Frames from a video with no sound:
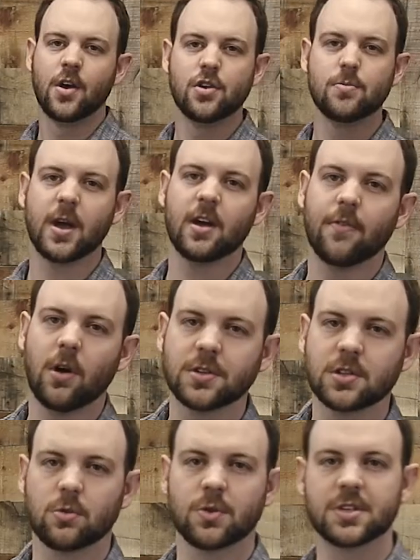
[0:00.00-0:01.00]
You may have
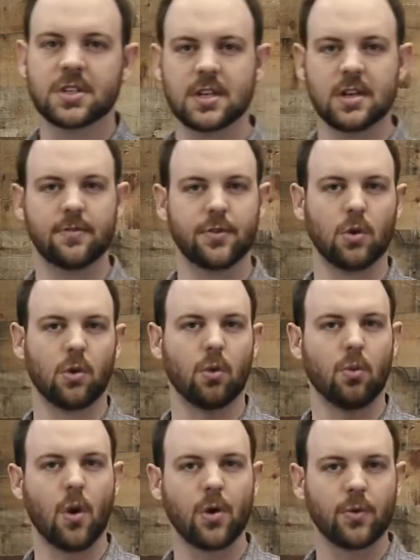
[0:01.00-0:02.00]
also received your
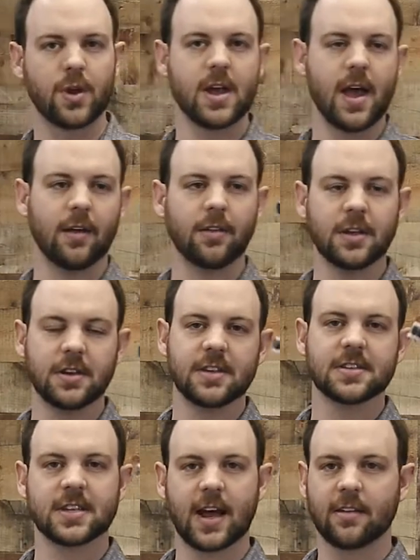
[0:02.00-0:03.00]
Rotary LED
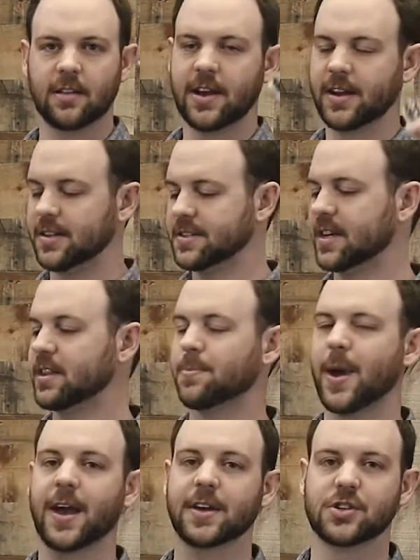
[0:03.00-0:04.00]
sight light inside the
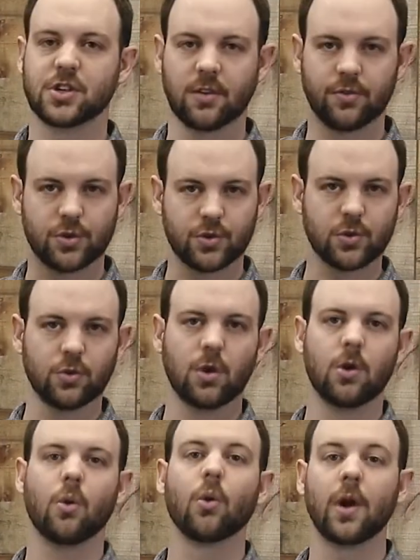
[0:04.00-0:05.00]
packaging of your
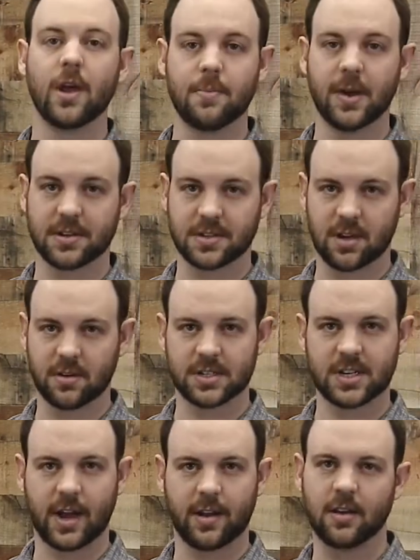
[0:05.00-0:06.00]
Truglo or Apex gear
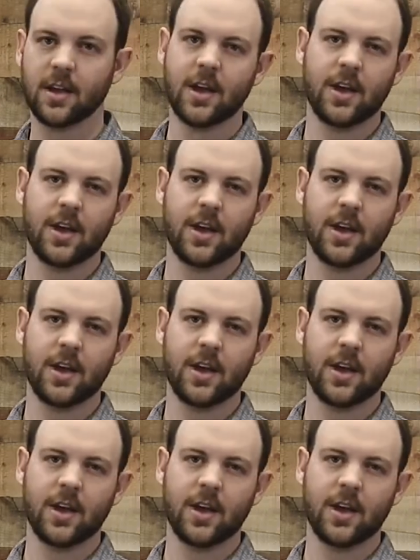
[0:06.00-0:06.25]
sight.